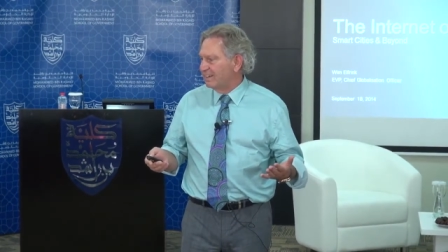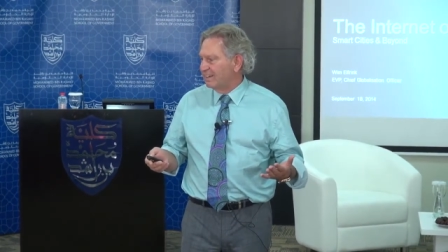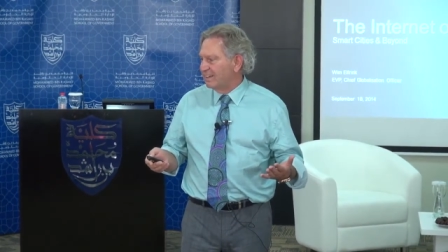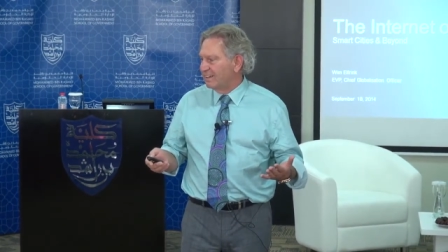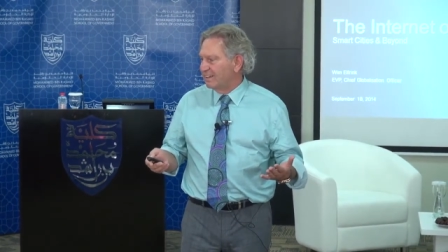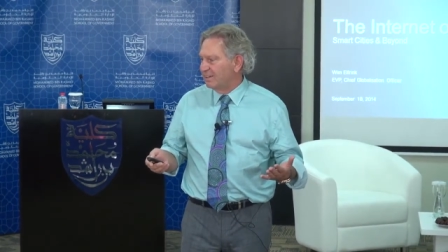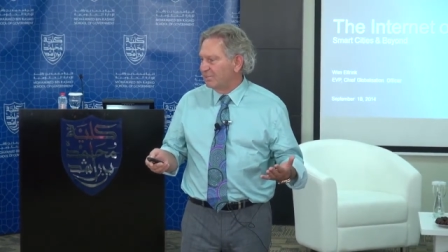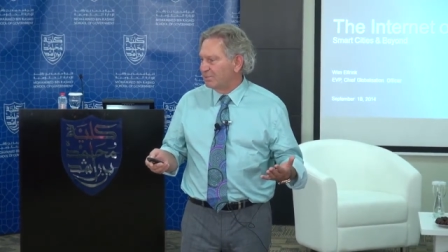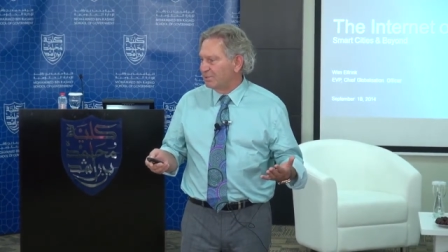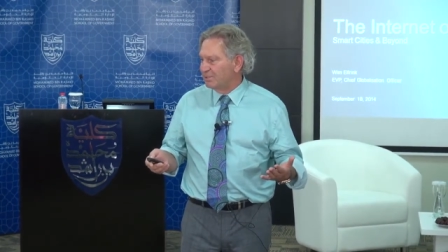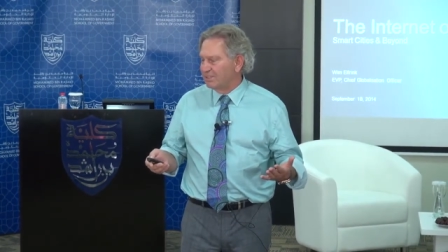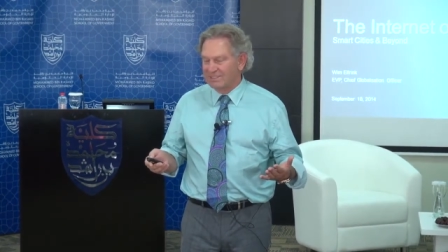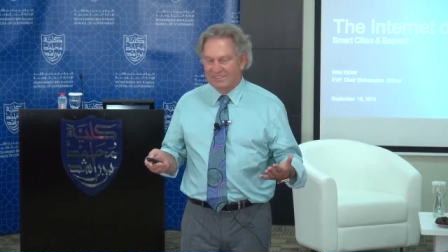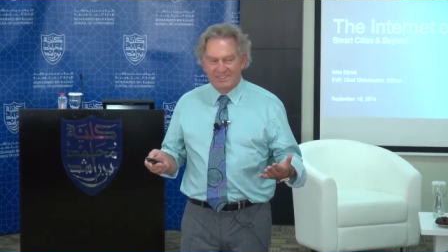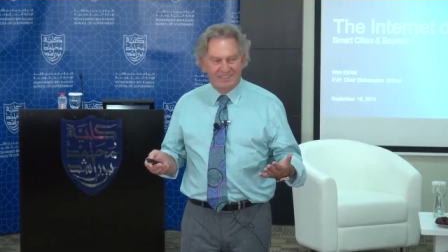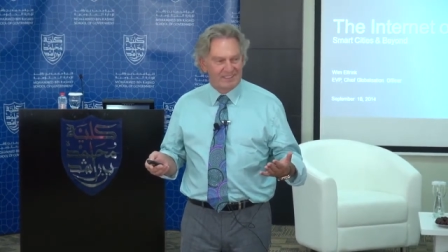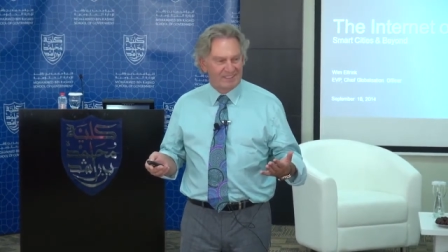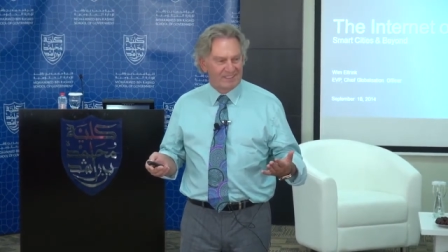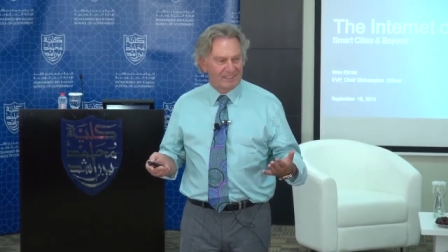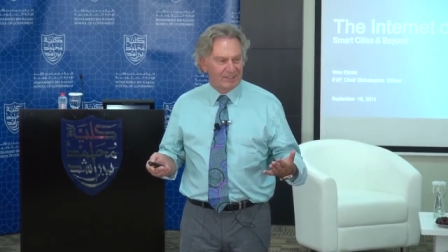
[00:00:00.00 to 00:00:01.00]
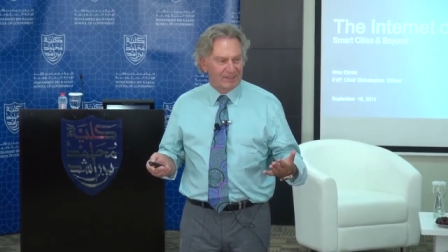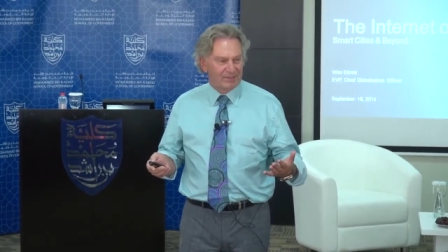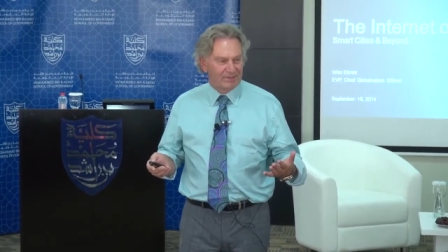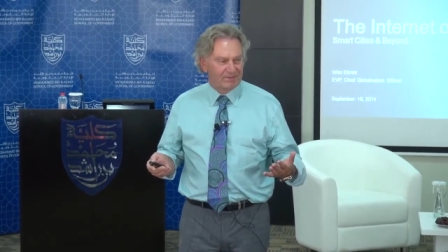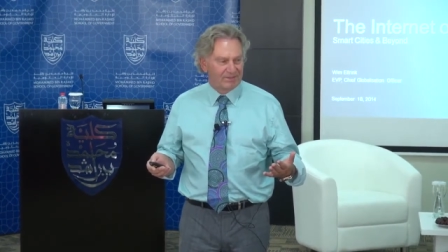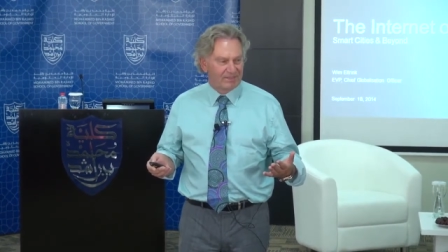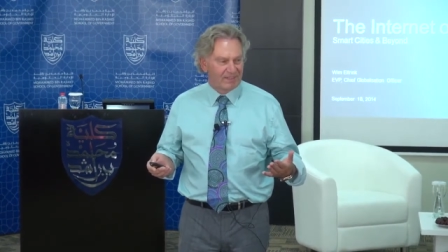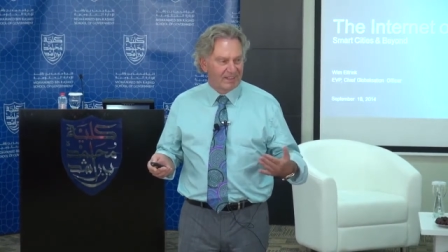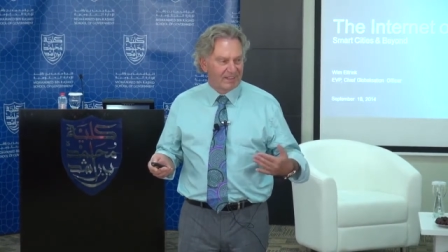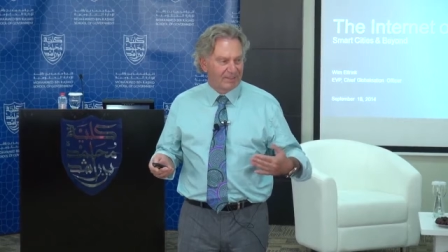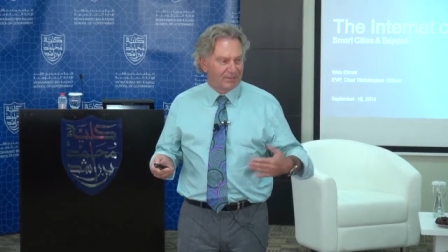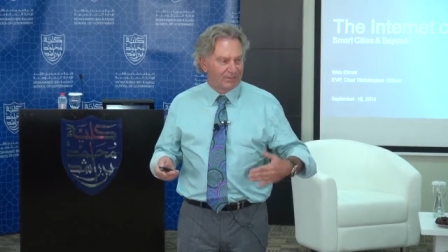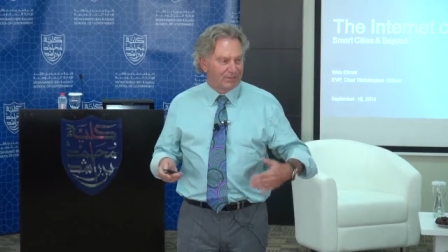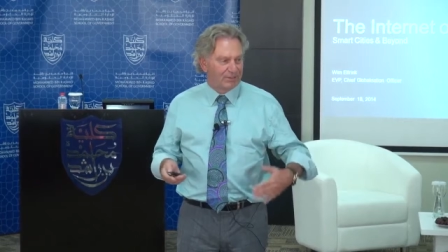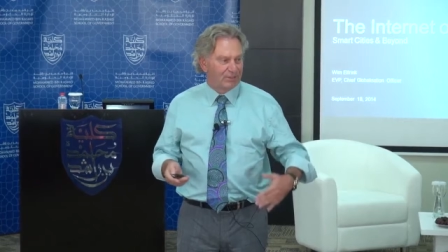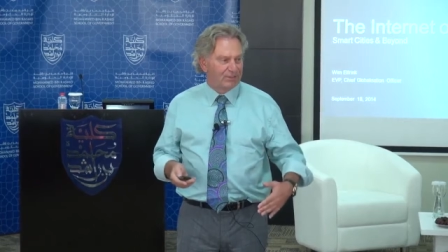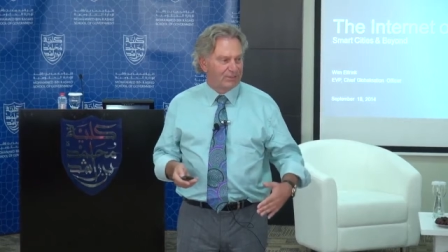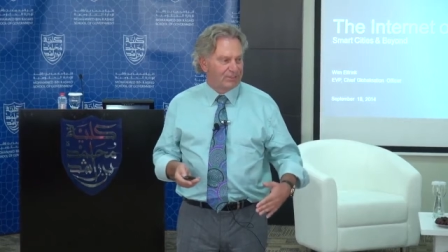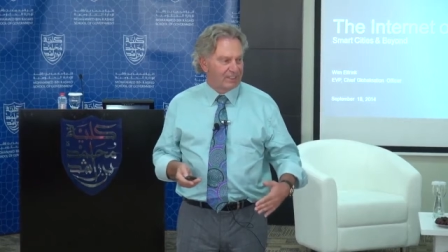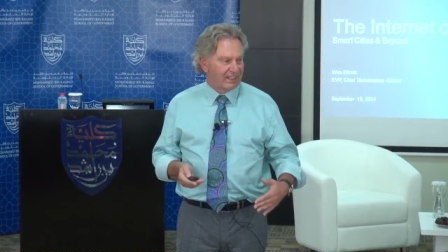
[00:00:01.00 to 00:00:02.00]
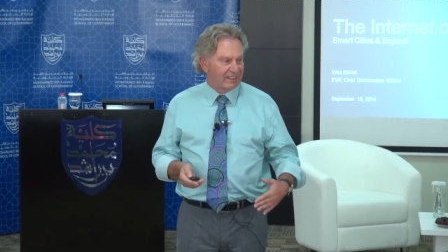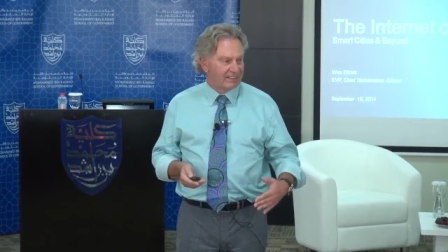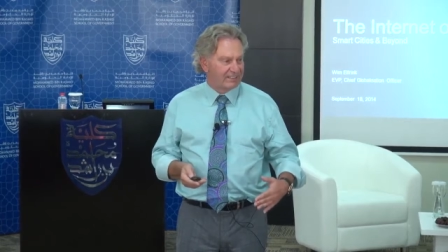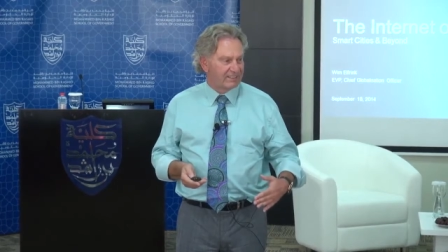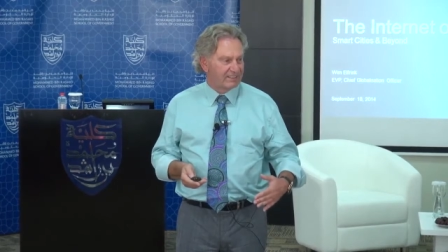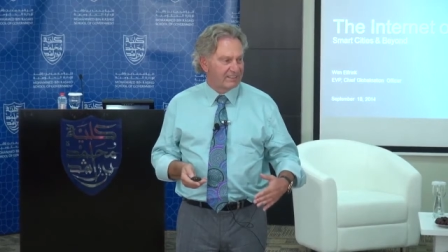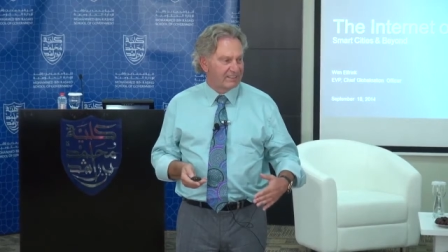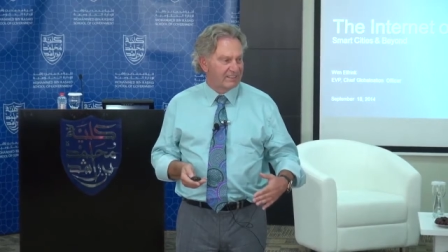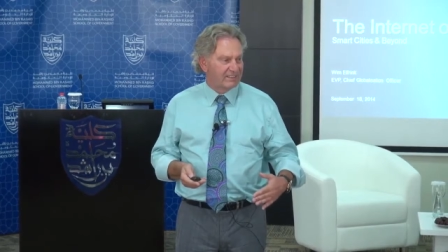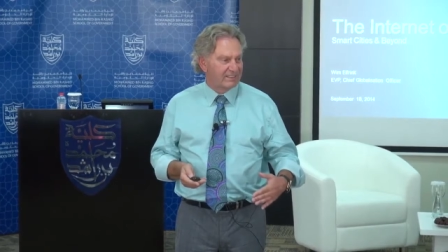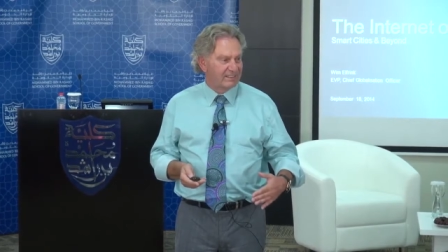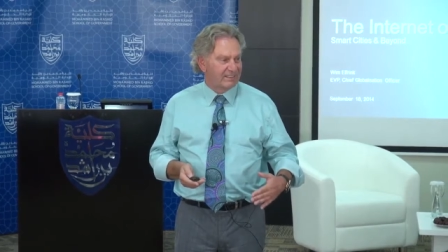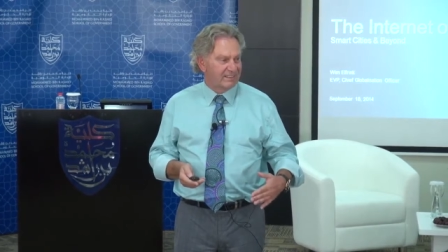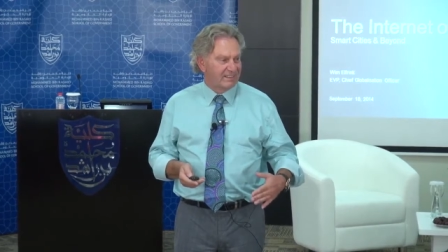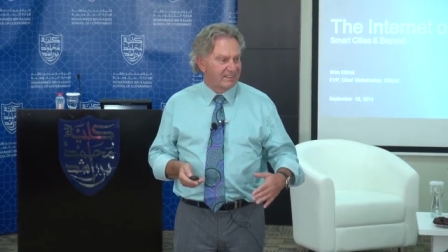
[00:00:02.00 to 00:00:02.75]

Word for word: uh, but, you know, I have a Dutch accent.